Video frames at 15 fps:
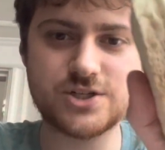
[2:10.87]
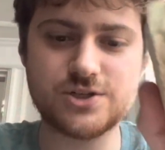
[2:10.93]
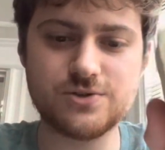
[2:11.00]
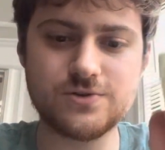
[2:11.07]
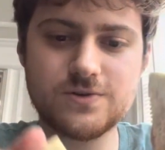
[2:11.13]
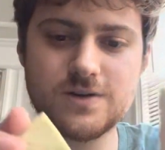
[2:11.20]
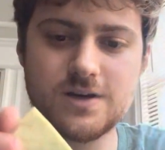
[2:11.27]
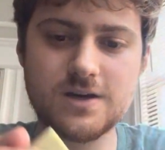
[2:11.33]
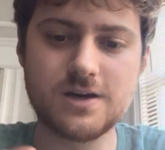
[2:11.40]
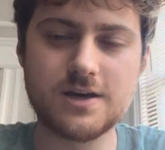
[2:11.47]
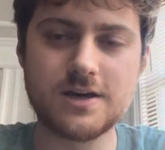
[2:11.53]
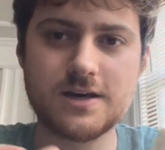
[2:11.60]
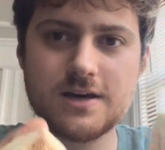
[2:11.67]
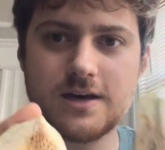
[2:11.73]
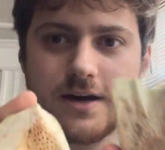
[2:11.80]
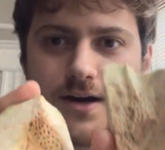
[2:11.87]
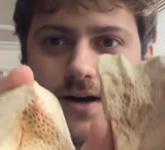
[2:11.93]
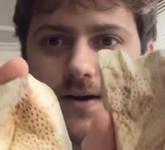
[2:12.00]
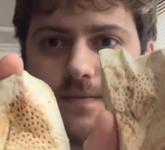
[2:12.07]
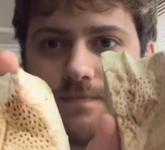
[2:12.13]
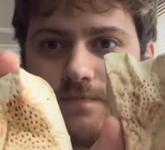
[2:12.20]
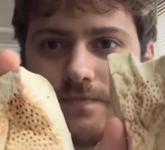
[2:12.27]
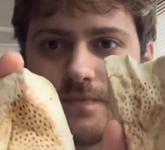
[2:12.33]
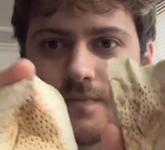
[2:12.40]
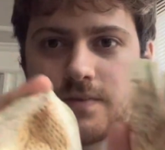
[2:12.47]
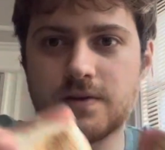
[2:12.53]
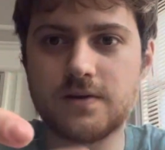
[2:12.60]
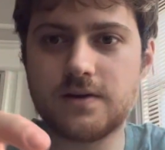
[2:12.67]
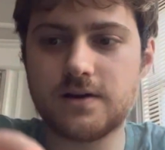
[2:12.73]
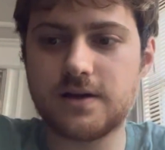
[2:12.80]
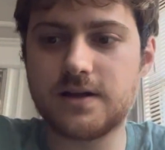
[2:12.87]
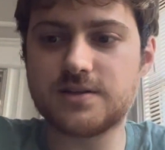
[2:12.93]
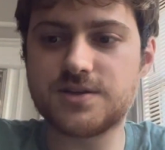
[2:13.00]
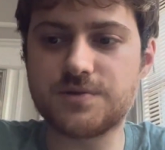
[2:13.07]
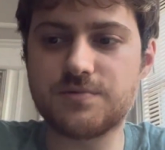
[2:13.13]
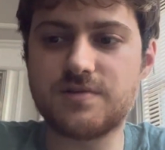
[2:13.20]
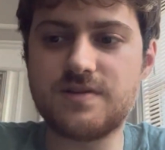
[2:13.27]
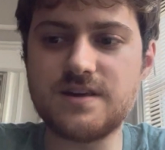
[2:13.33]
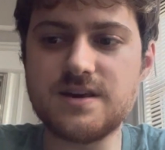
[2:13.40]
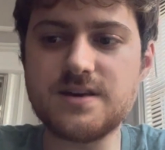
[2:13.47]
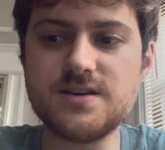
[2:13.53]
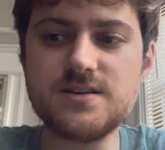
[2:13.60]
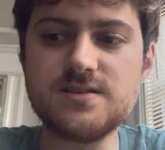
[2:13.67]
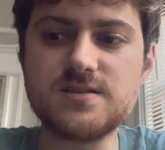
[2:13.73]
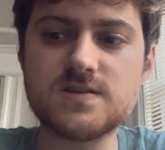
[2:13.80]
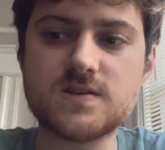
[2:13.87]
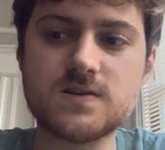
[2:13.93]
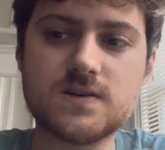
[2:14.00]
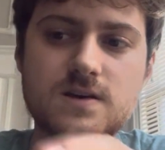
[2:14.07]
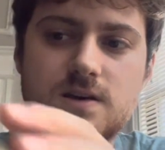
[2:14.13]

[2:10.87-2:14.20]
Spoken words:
to. And so these